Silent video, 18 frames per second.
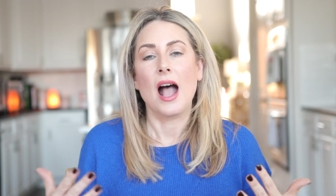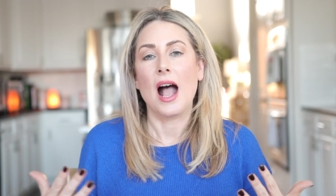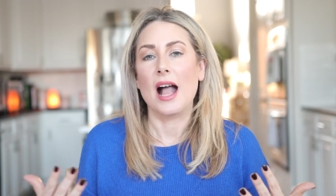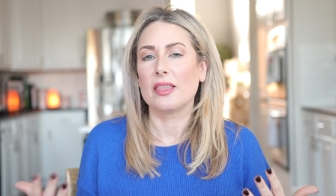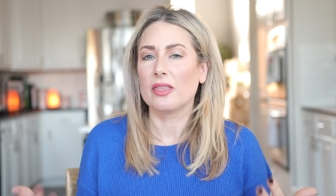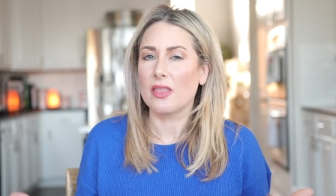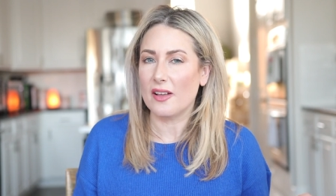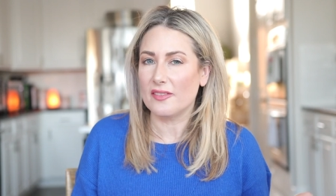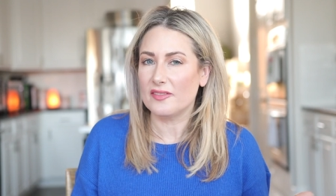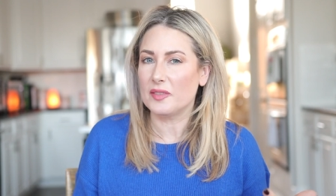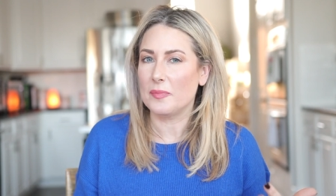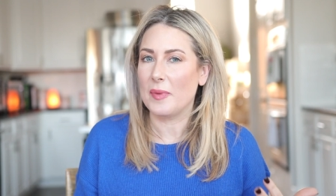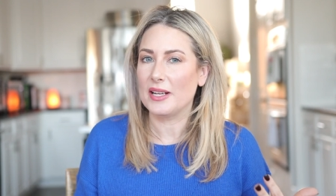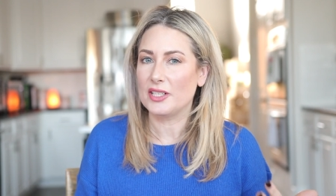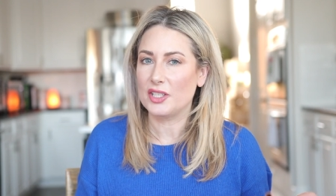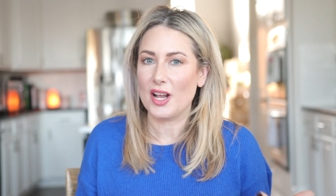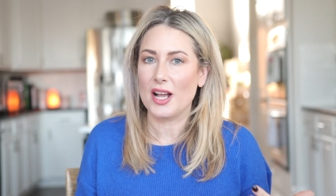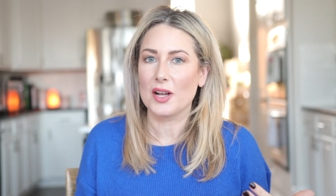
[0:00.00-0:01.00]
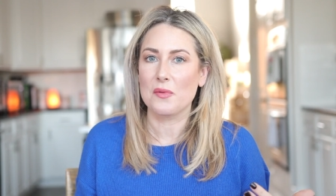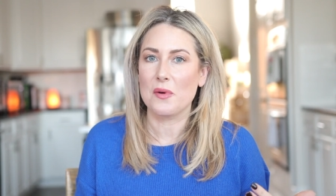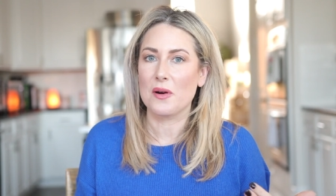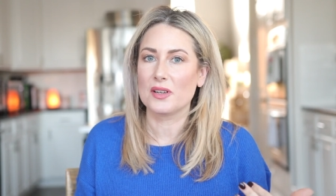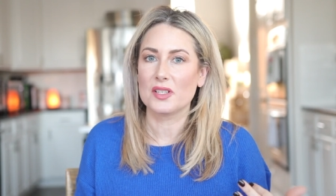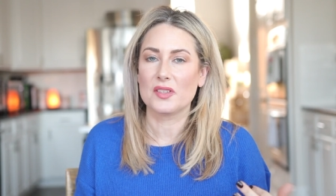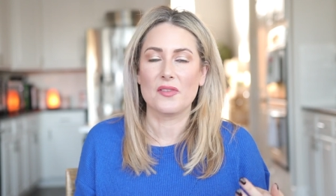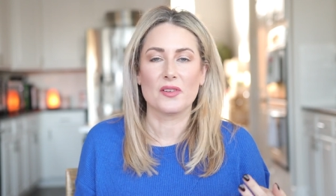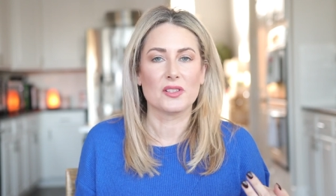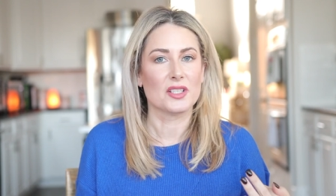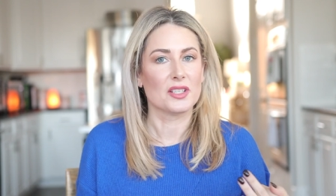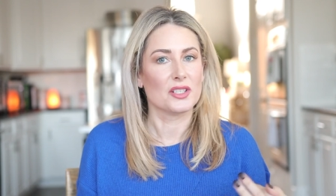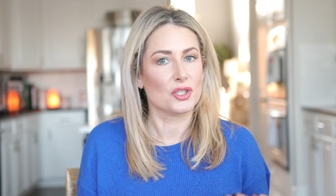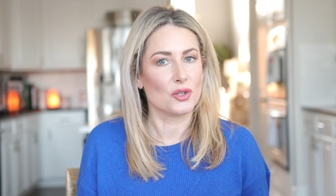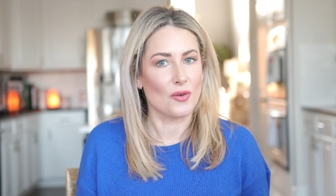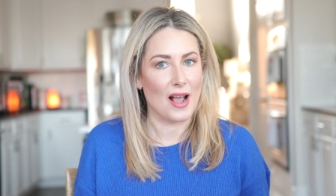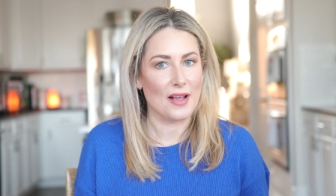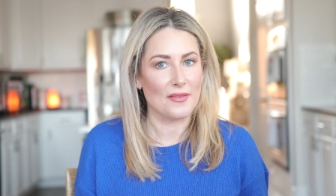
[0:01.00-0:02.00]
I loved my Jaguar as far as the
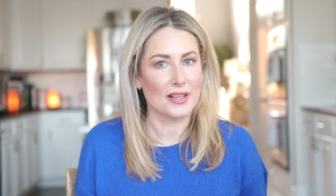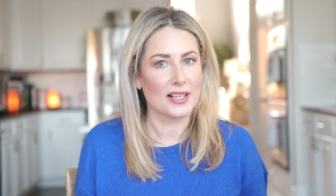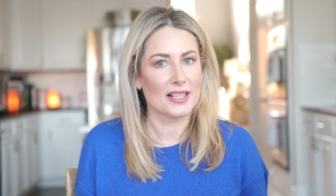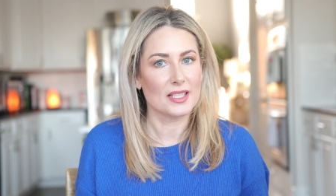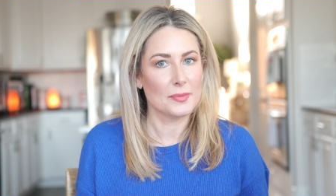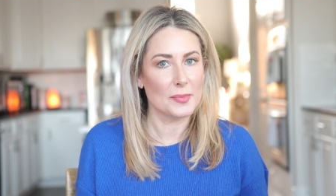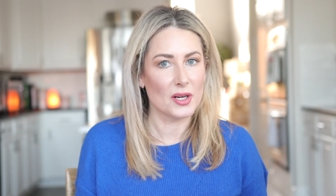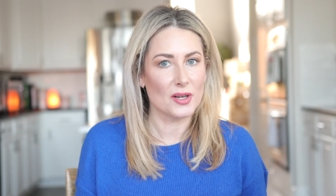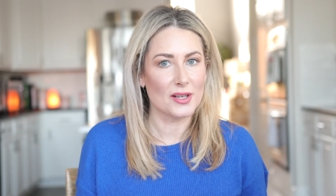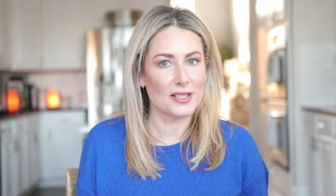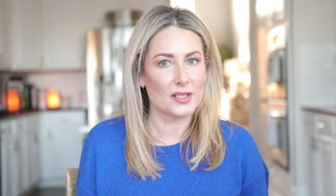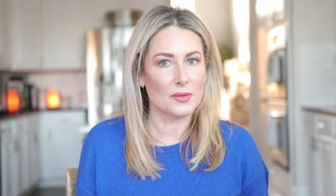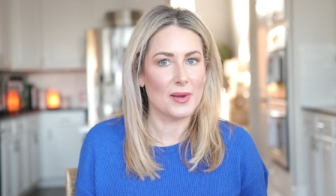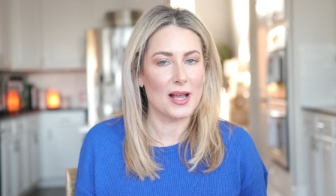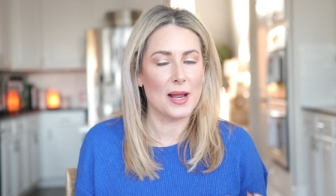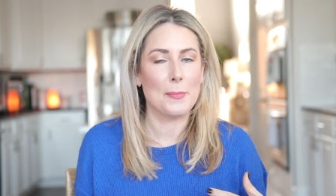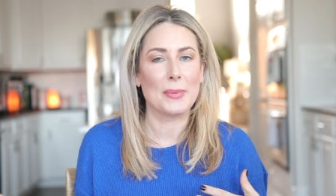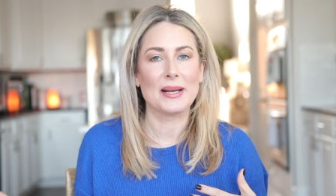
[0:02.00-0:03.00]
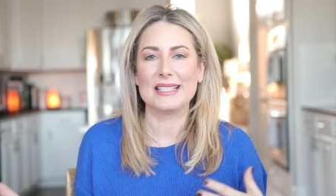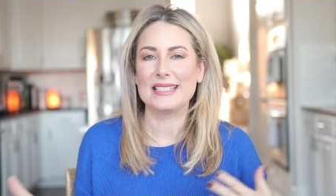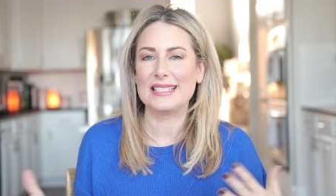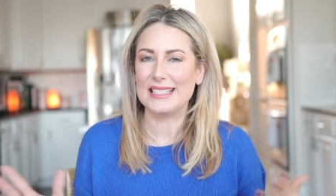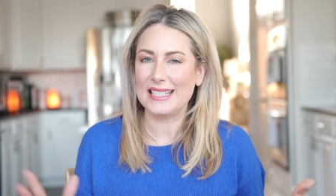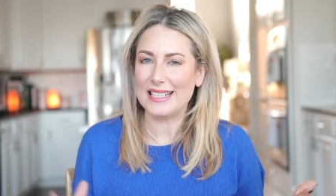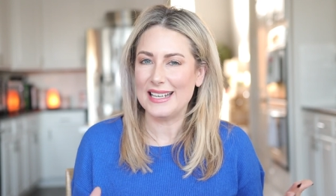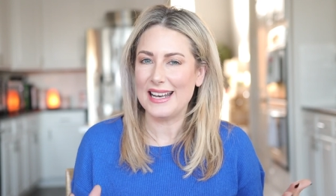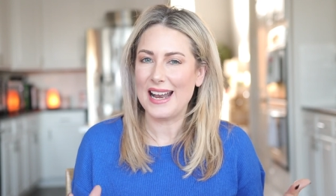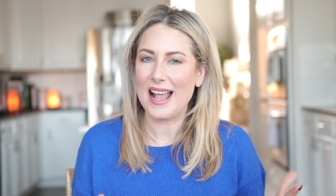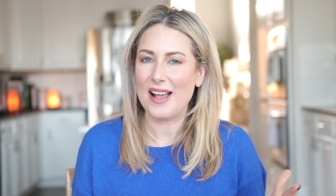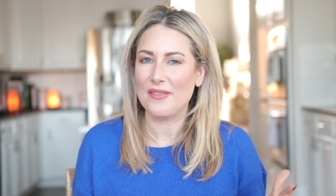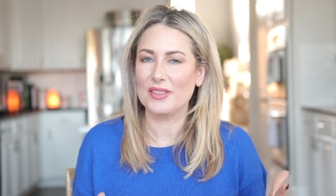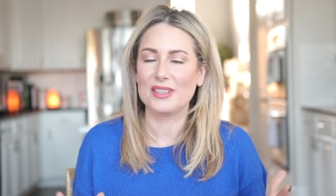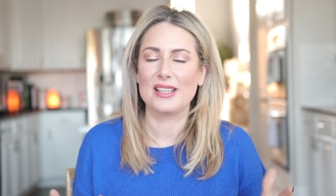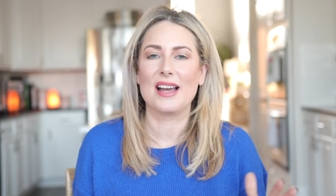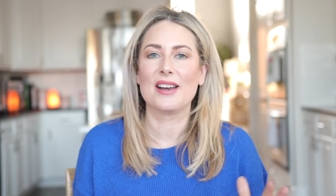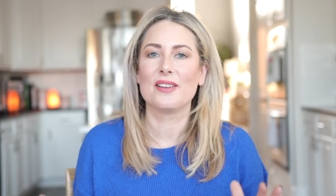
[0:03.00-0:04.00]
driving experience went, but it didn't have
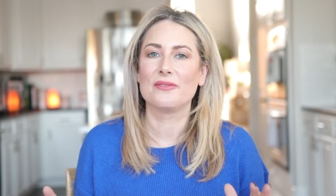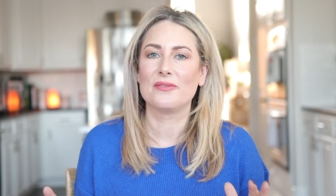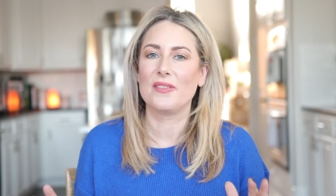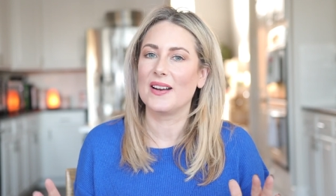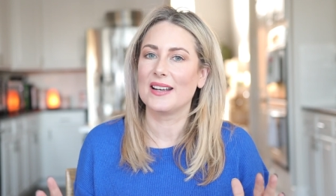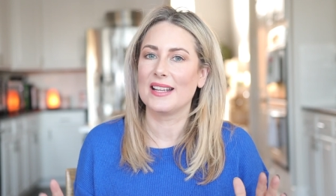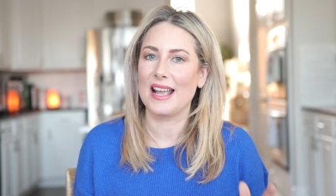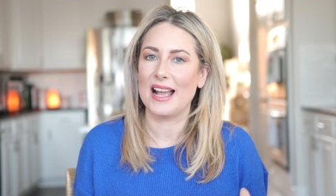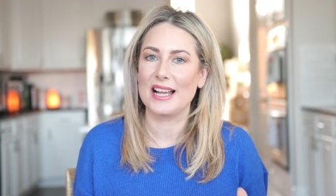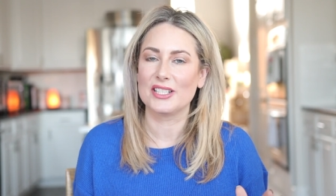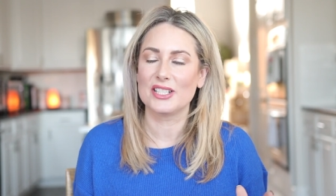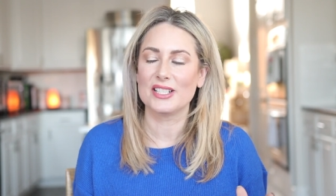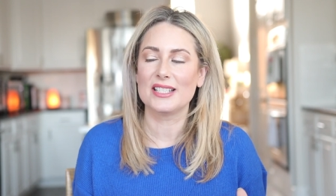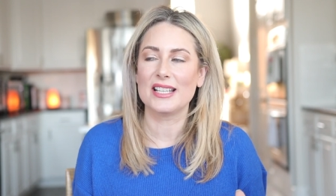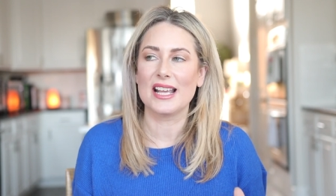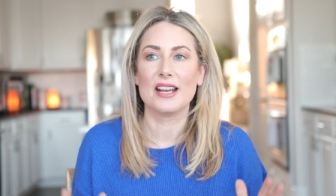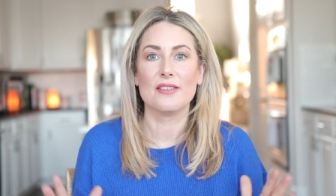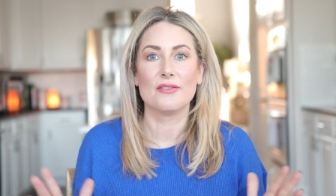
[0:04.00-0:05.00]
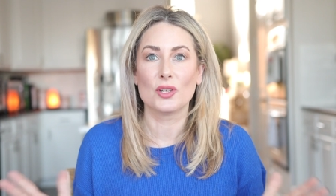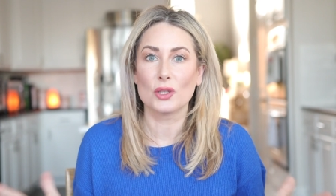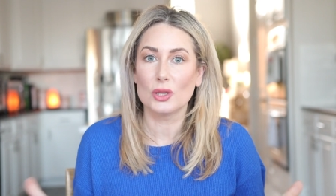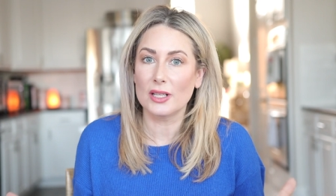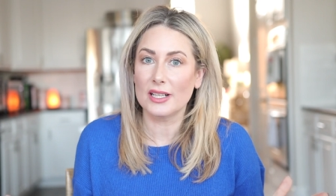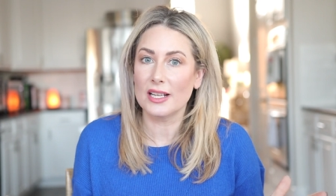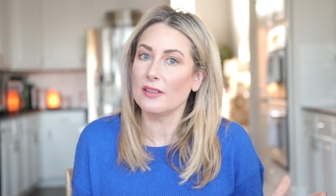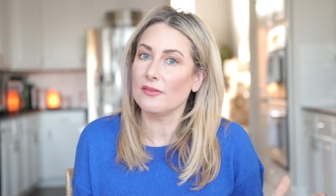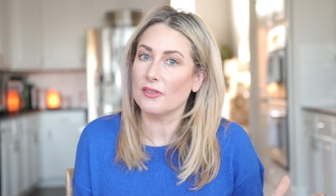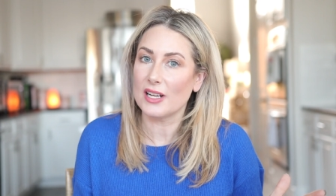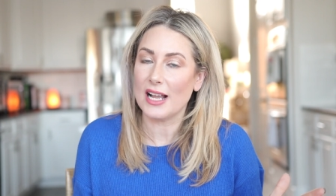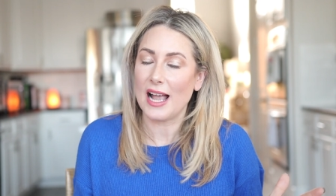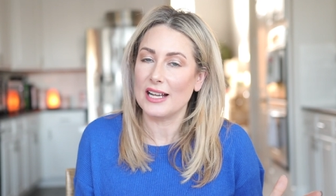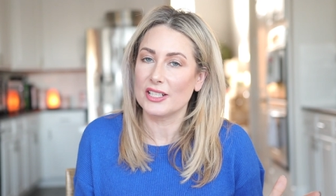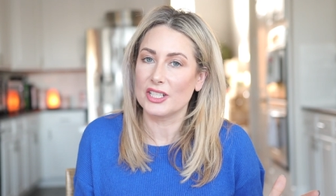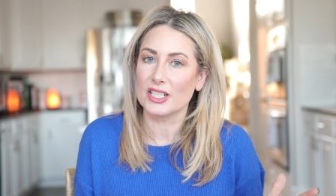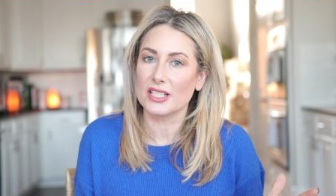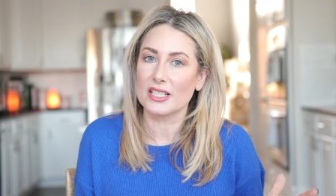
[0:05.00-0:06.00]
a lot of fun gadgets. And if you're looking for
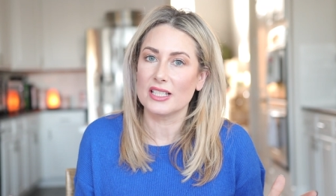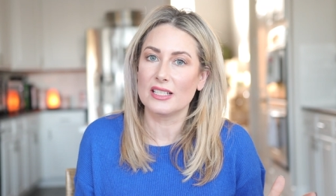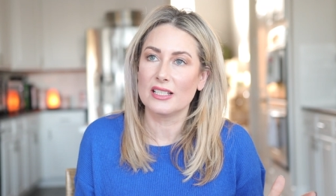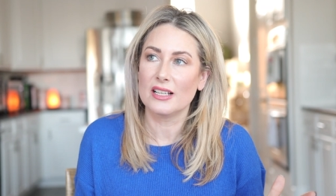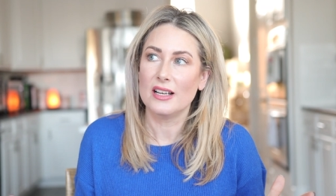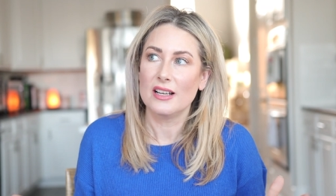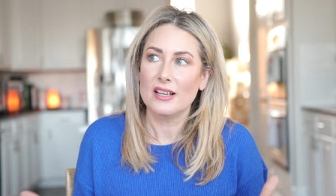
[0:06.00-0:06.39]
gadgets,